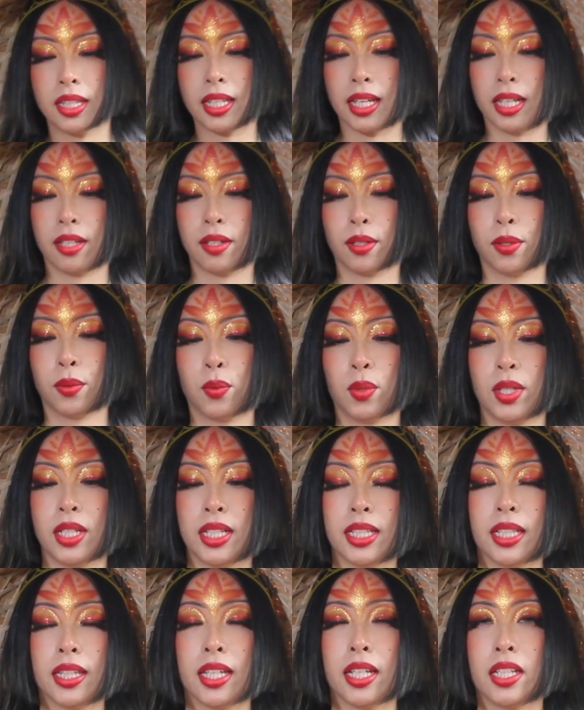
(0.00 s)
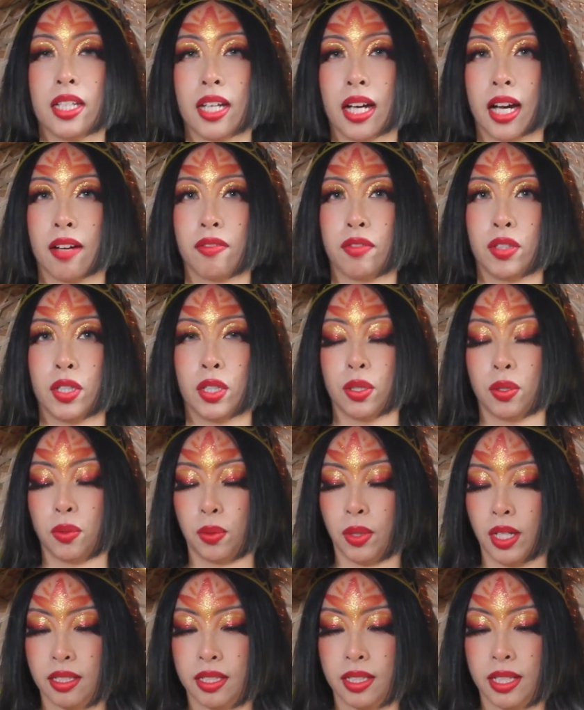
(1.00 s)
that you have to
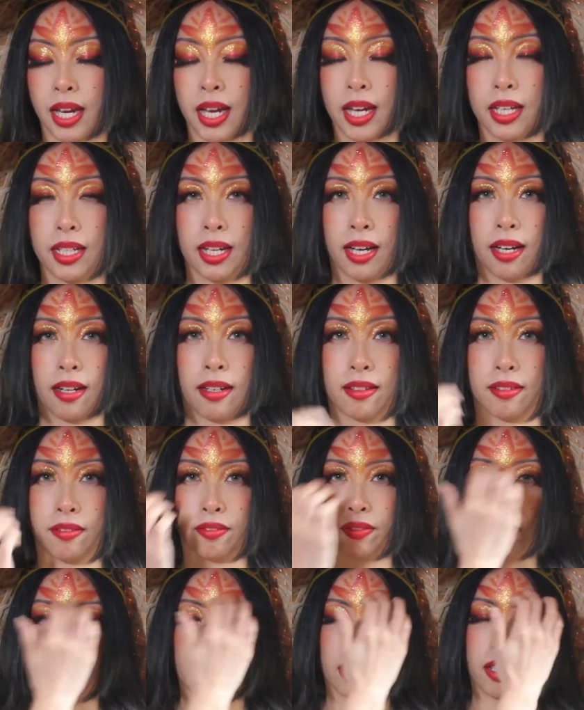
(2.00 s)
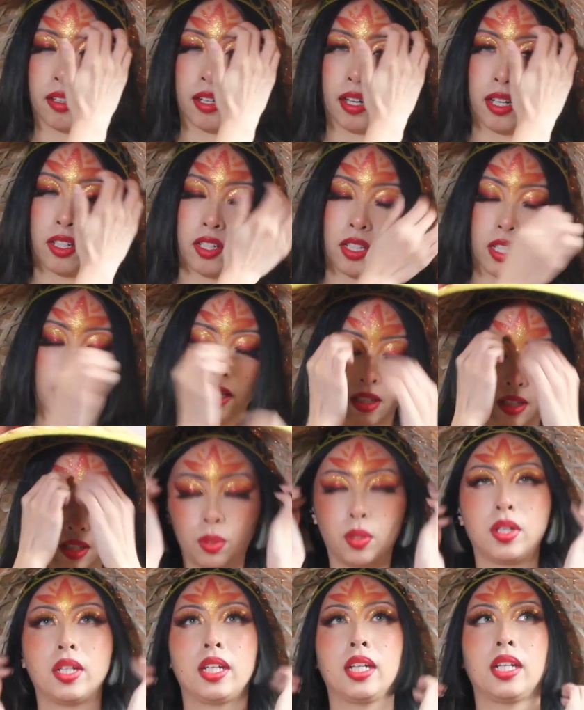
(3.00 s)
take care of that you're actually
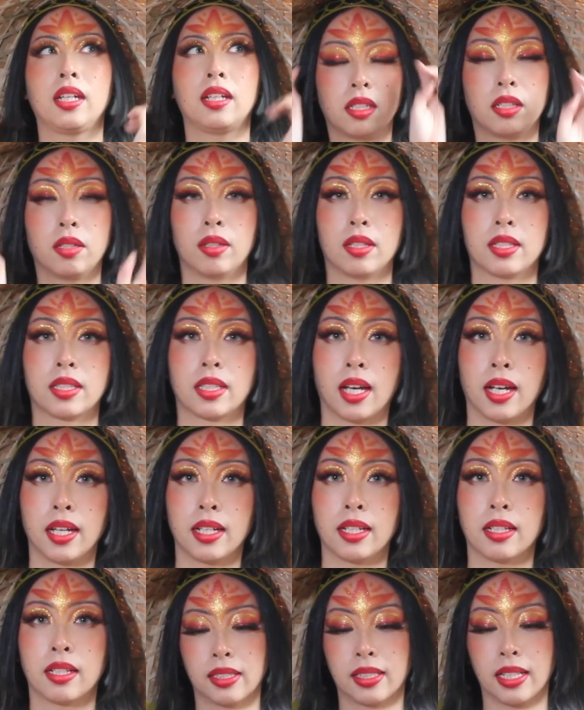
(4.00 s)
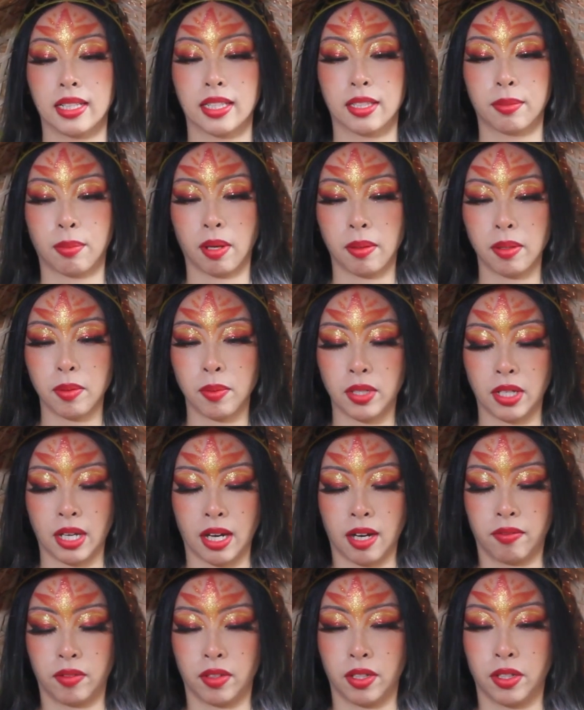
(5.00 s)
putting to the side? That's probably what you
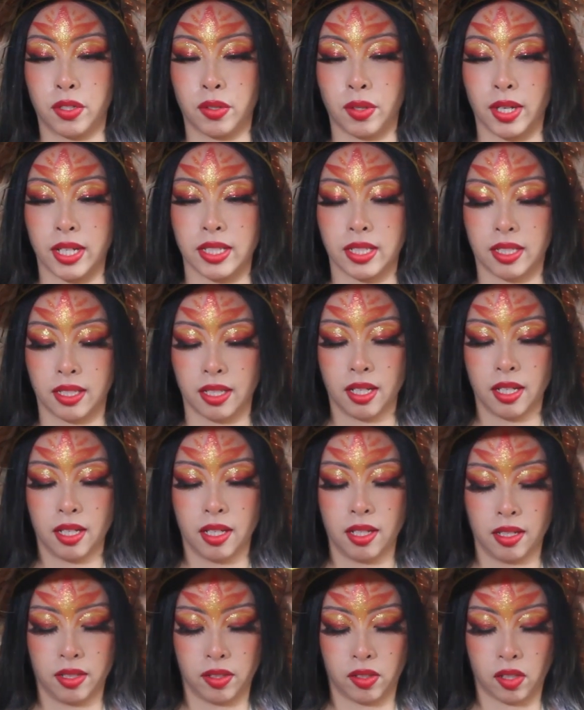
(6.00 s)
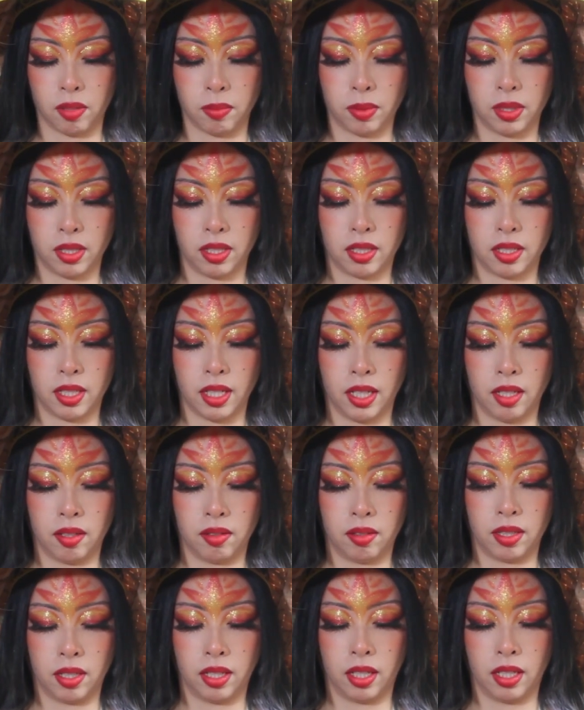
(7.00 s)
have to address. So I'm going to take
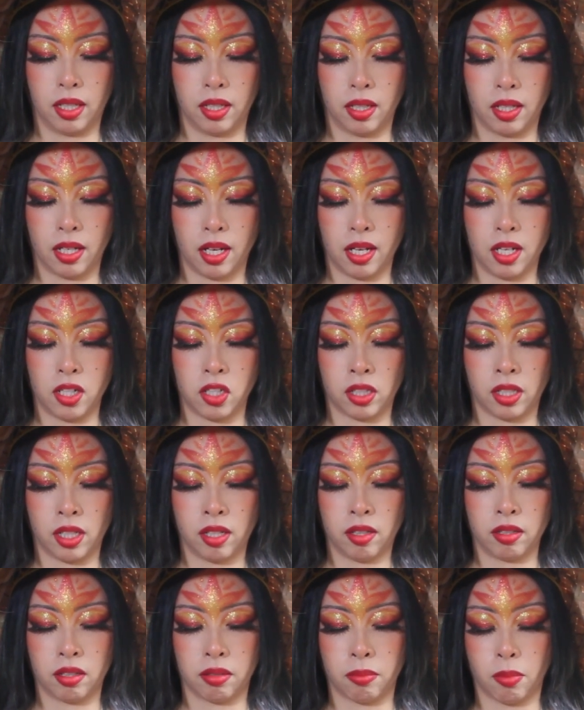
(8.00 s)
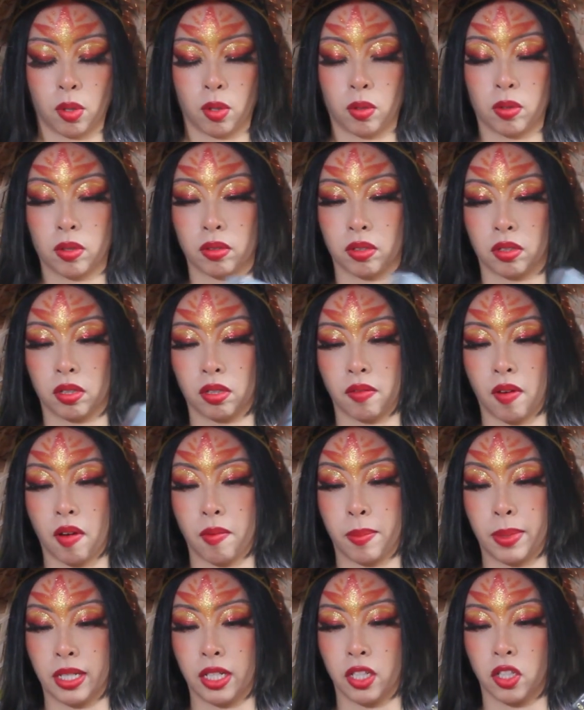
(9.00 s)
out the GRWM Oracle of
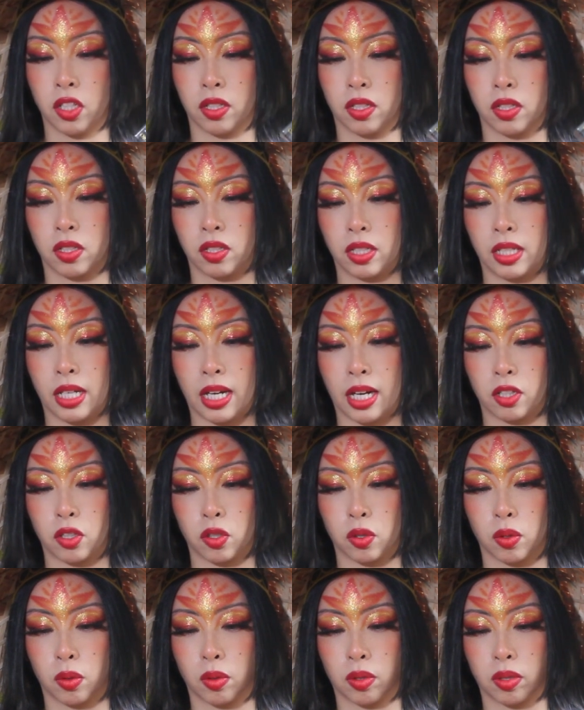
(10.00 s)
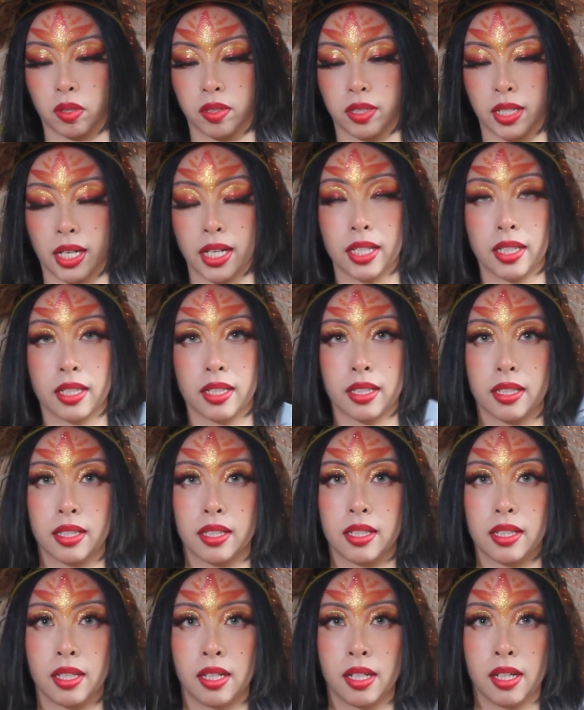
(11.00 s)
Emanations, the actual Oracle deck,
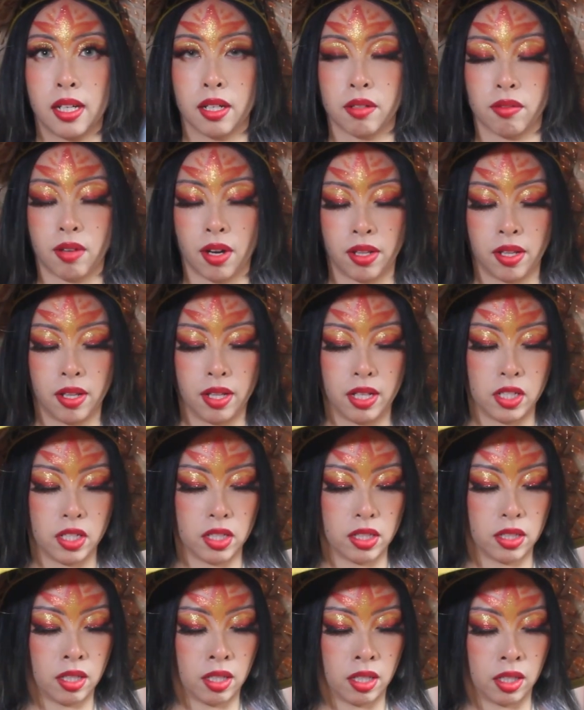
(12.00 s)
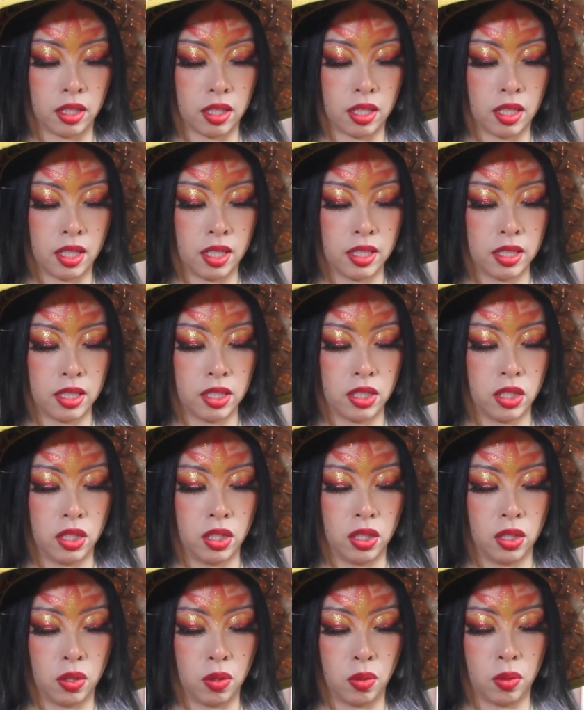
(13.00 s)
rather than just the art cards,
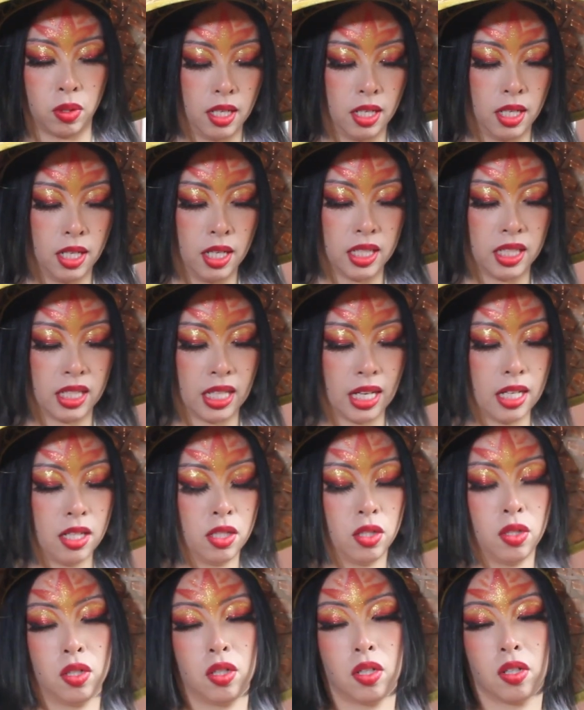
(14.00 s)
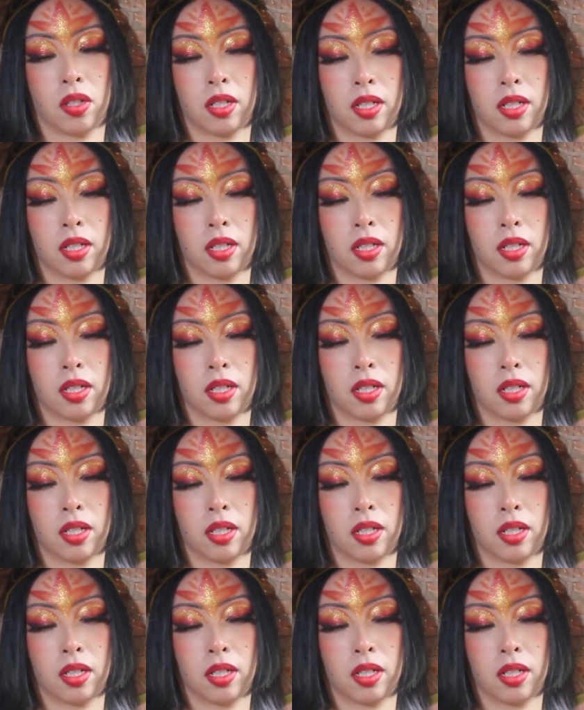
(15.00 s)
to get into your...